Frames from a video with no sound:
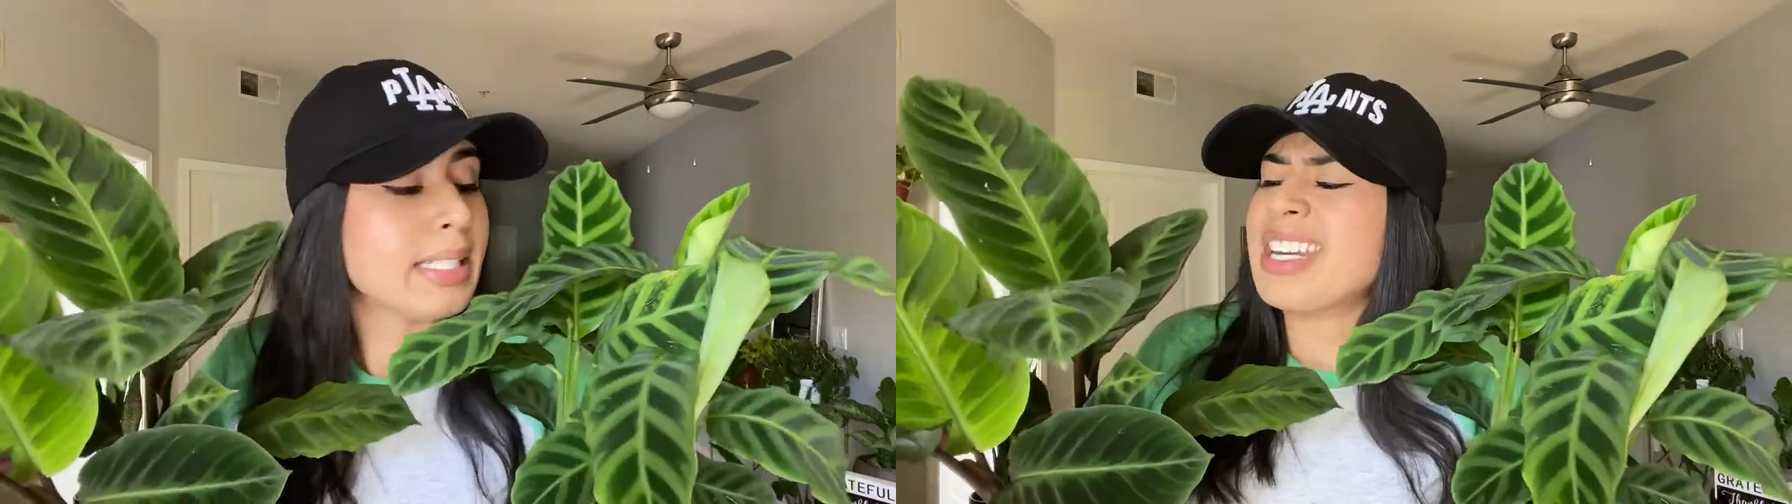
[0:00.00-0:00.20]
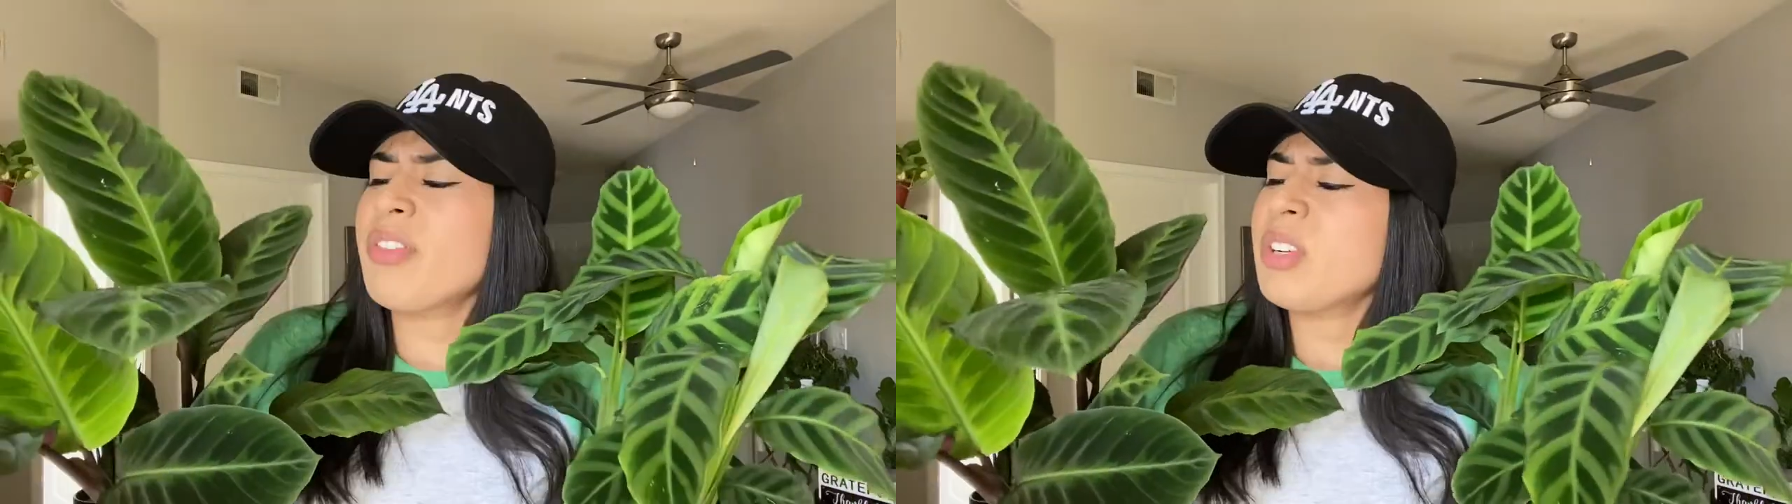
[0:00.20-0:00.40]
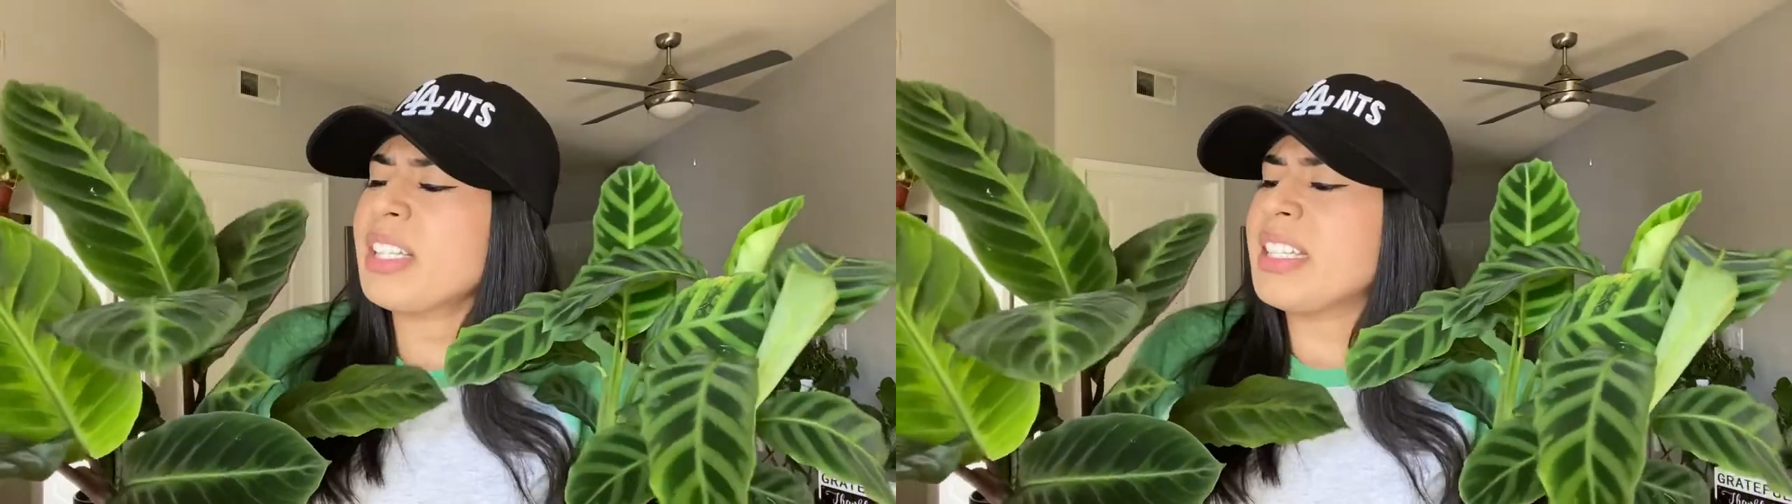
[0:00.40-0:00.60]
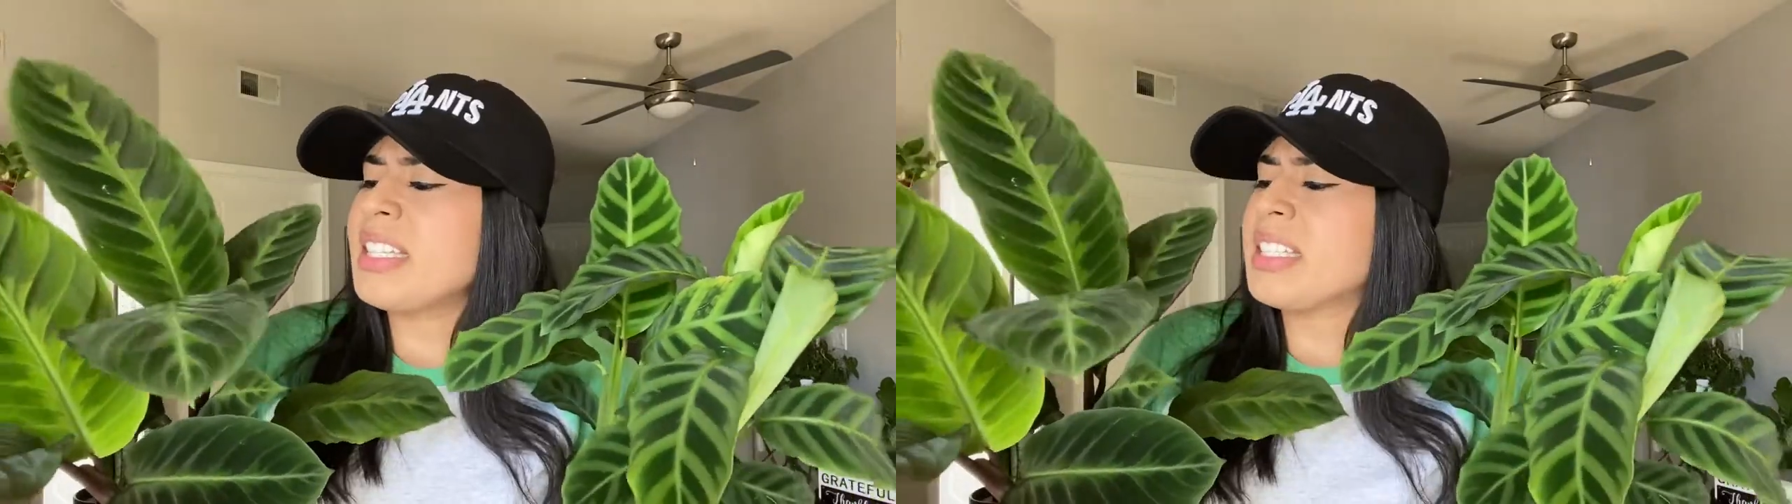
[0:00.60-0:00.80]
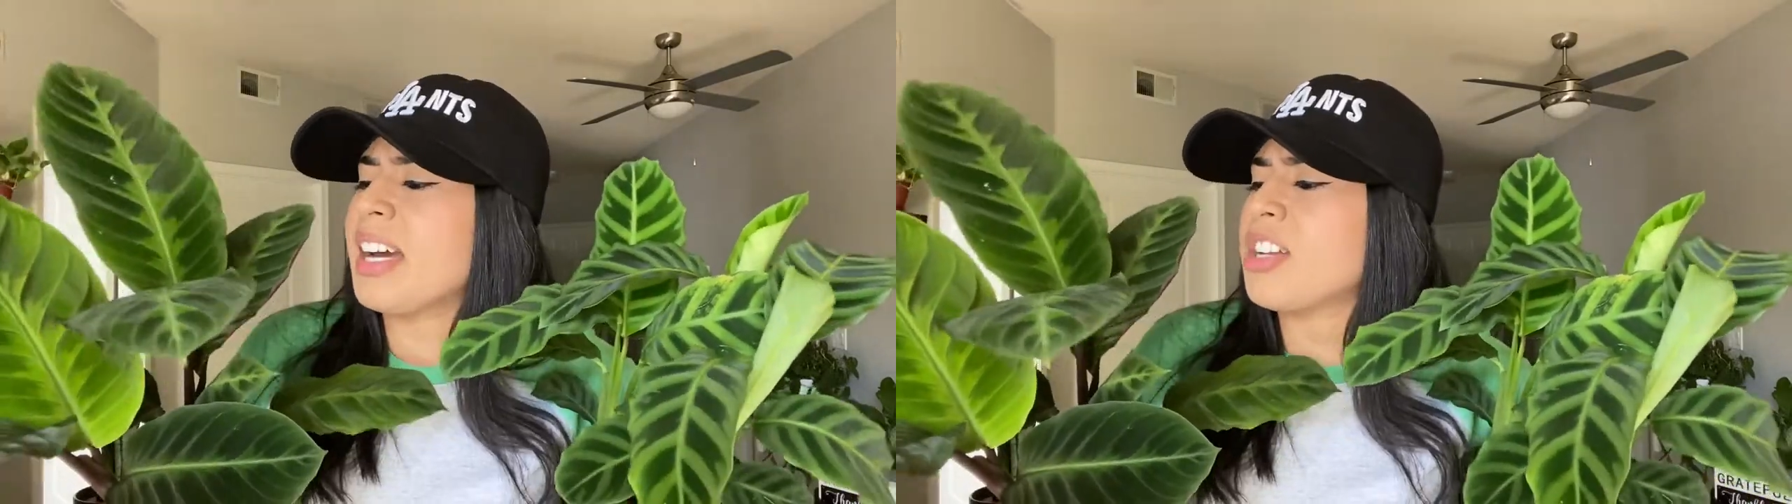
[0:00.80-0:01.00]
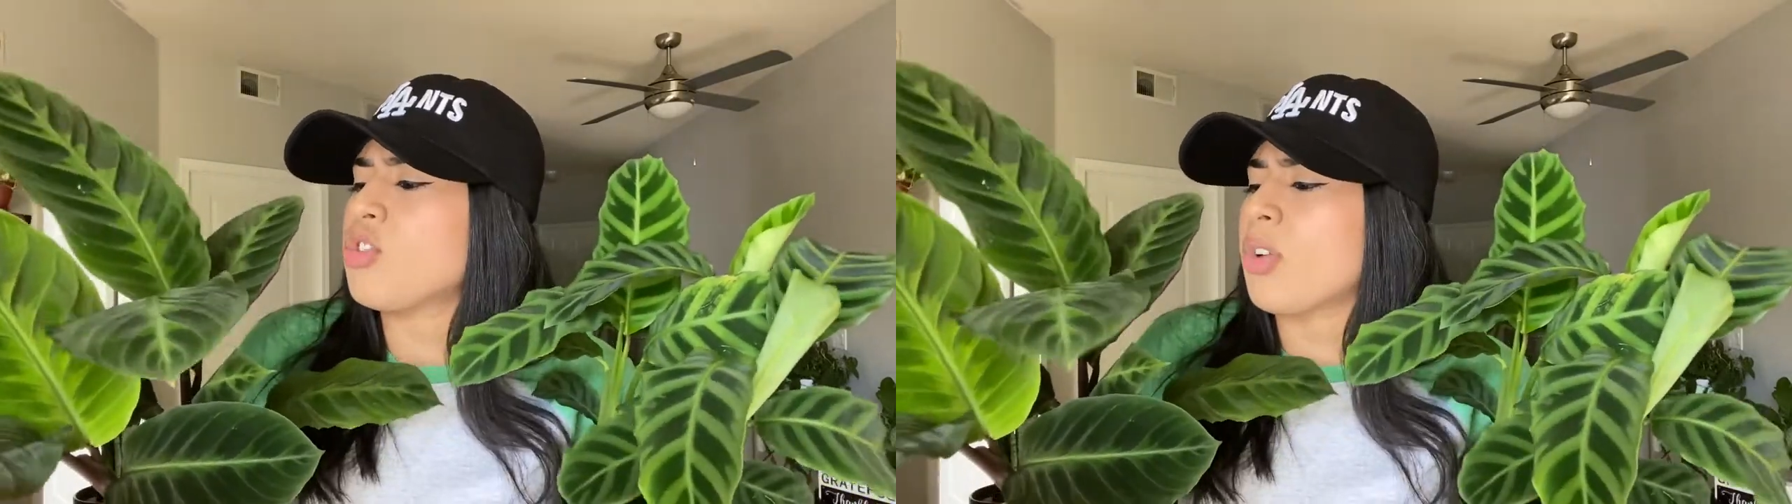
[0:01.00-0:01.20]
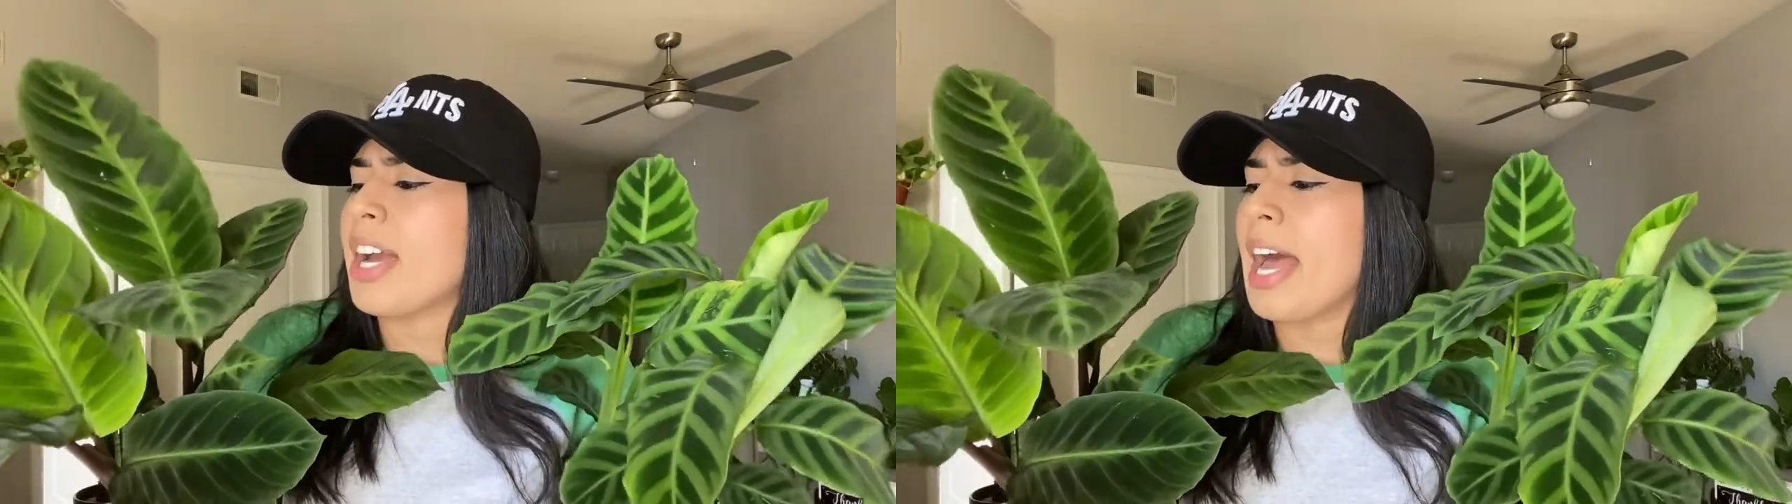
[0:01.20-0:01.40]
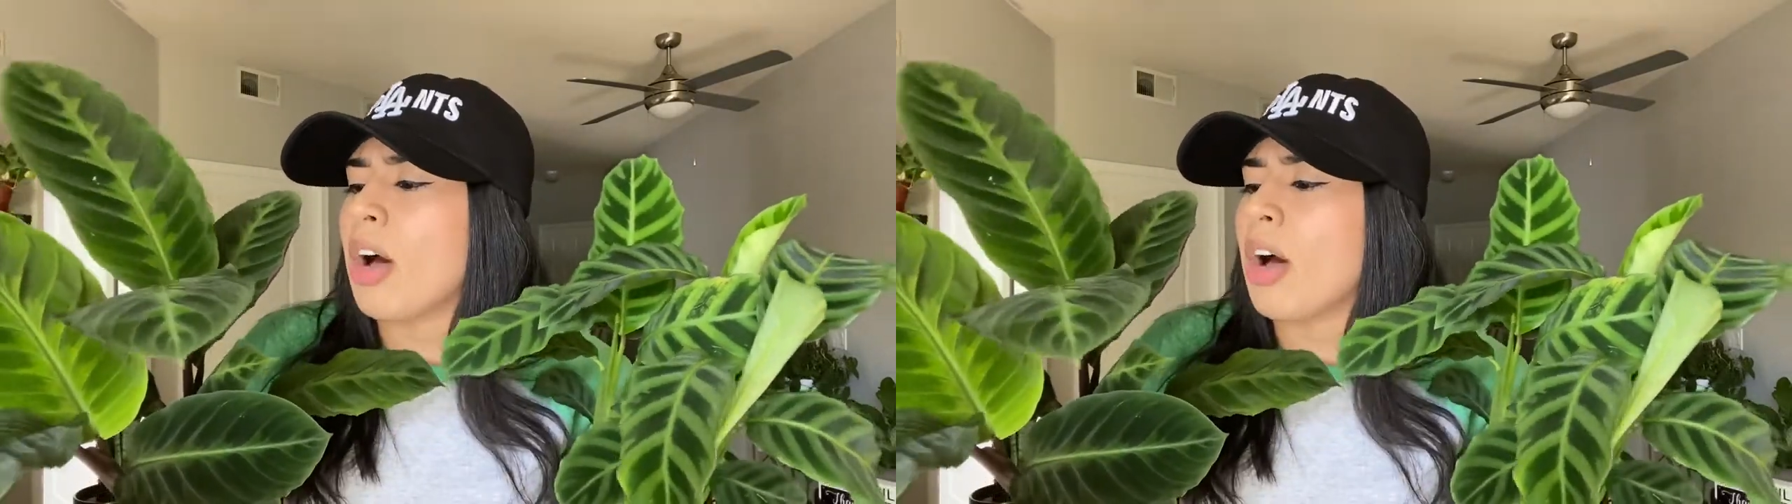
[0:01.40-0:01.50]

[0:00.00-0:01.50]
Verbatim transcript: Never let these guys dry out.